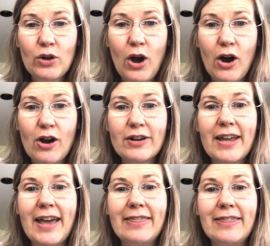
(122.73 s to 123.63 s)

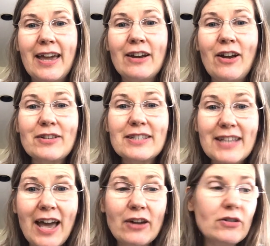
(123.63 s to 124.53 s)
card and then on
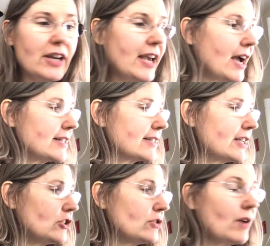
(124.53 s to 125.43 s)
Saturday I
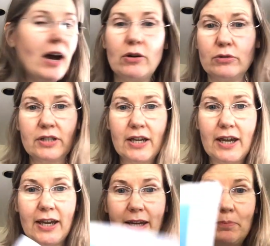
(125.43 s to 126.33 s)
send you out
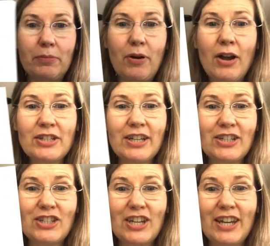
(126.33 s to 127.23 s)
a project
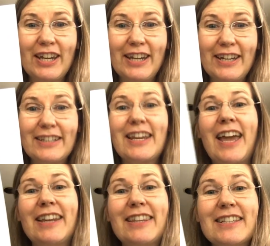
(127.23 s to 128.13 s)
sheet
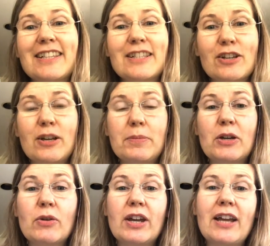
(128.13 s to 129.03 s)
and this is going to be
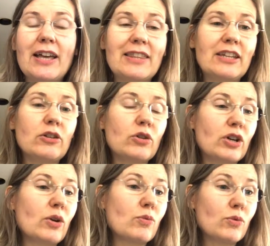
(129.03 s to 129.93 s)
great. I think you're
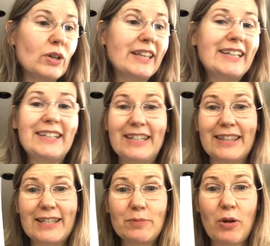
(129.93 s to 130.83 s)
going to really
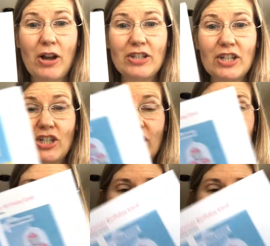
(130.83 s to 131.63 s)
need this project sheet for